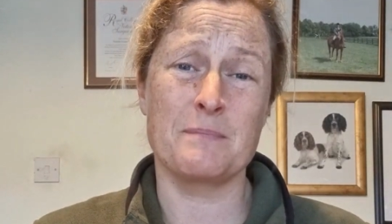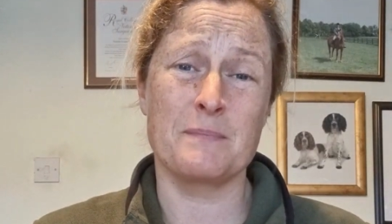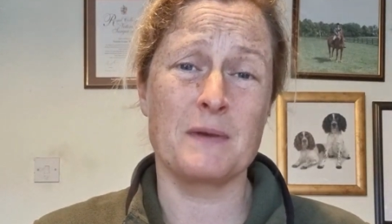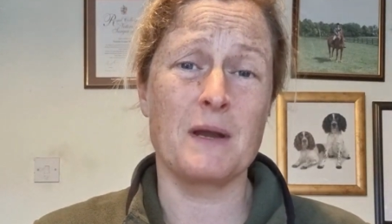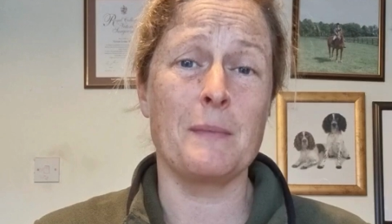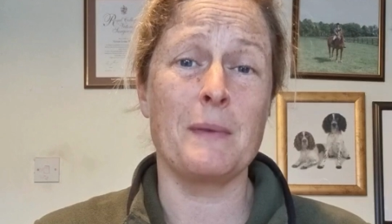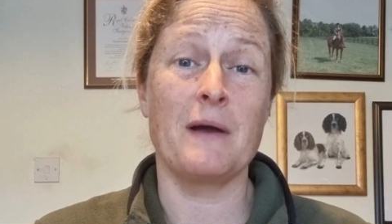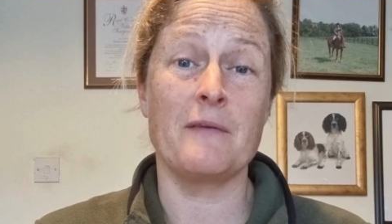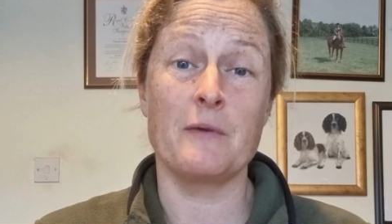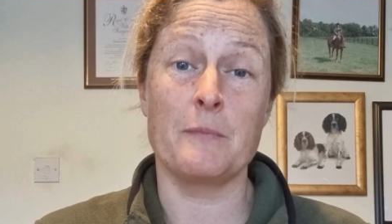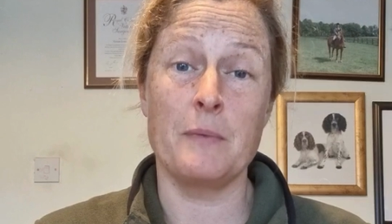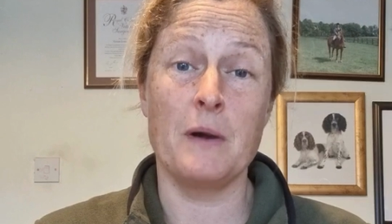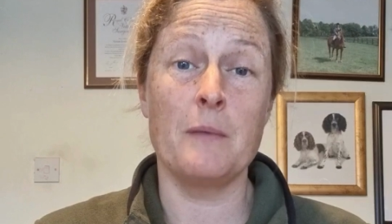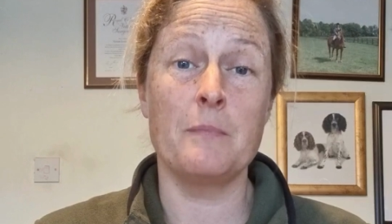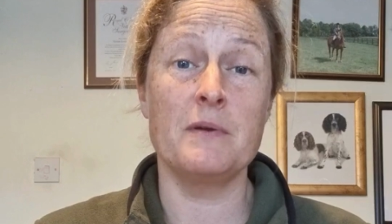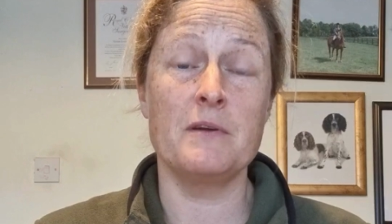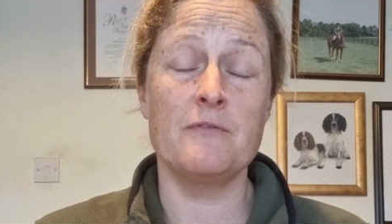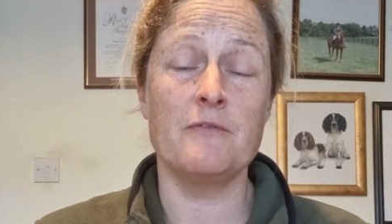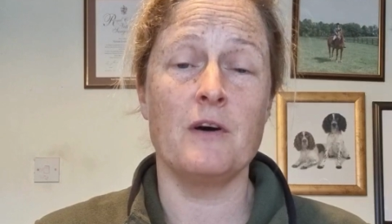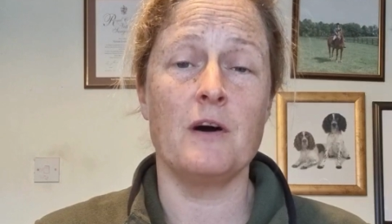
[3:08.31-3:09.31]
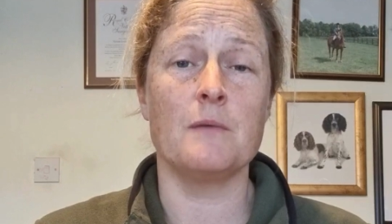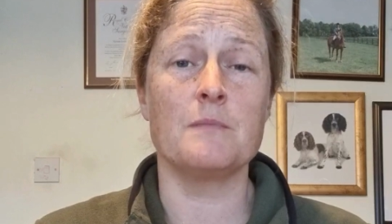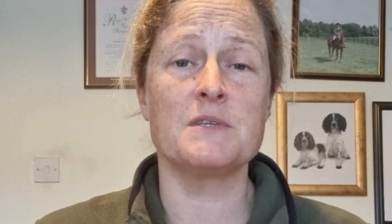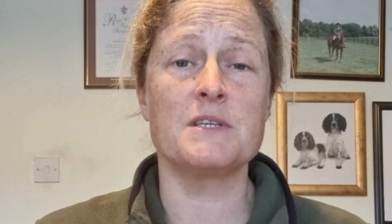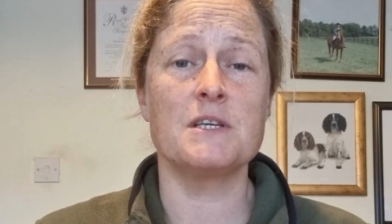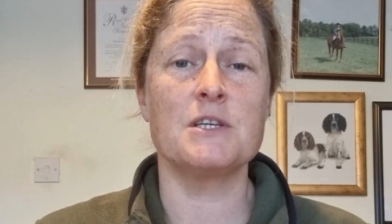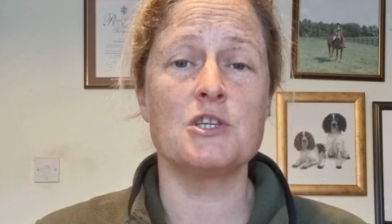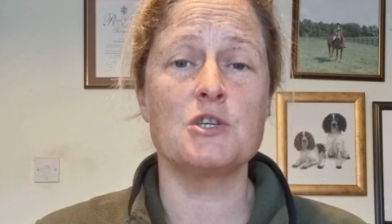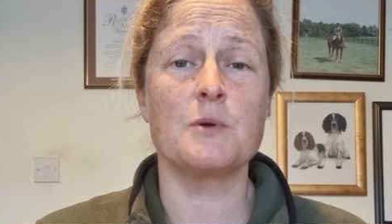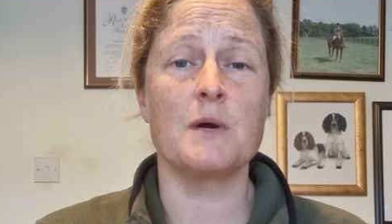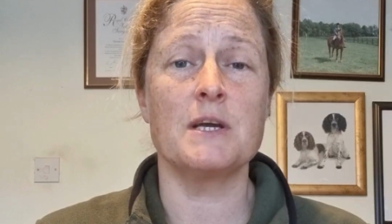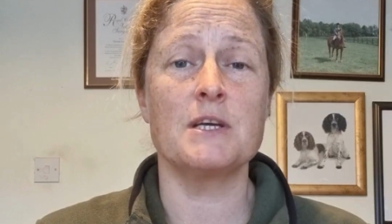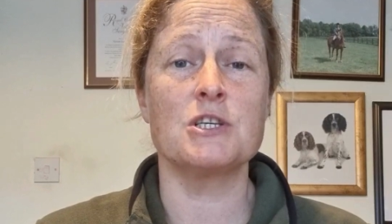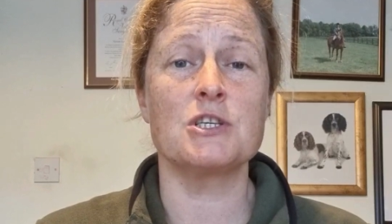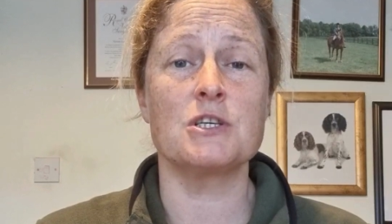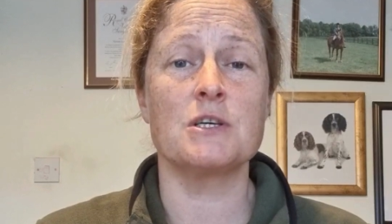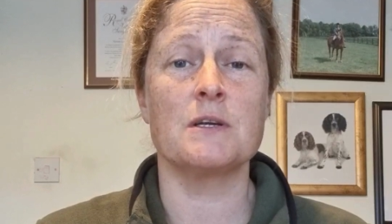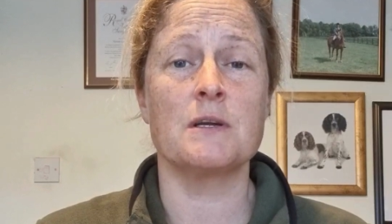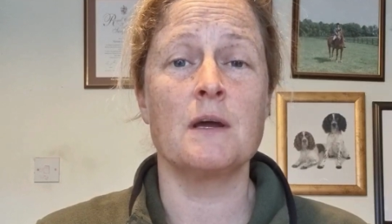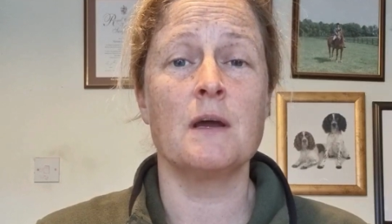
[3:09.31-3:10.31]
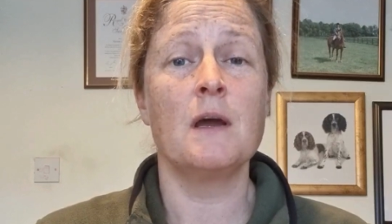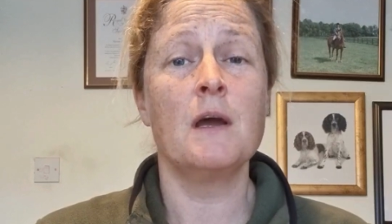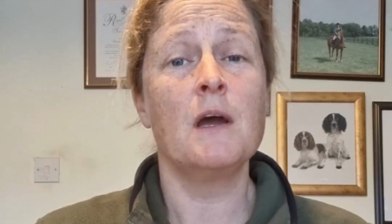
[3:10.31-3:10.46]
come out of a puppy farm situation